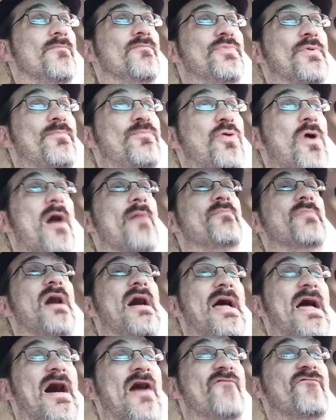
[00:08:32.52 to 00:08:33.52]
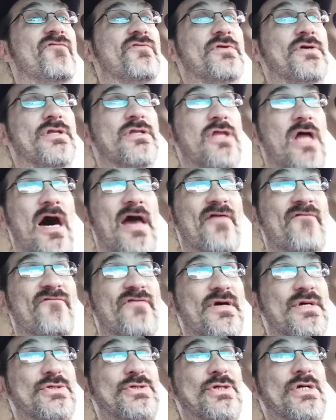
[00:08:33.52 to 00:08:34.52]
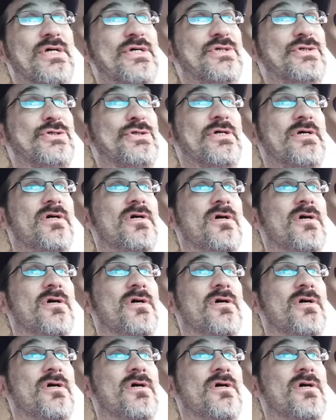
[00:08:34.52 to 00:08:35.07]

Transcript: The problem I have with a lot of this is